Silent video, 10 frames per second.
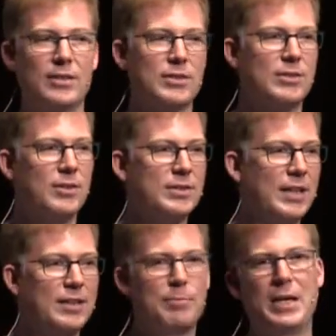because it turns
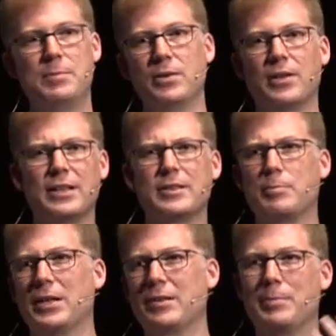out that people like to
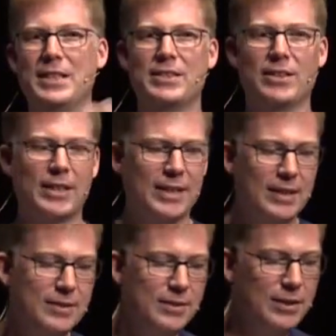plug PCI
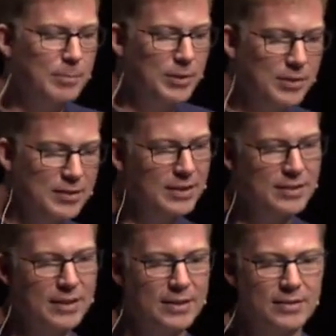cards into computers these
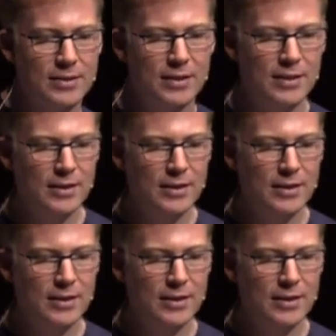days.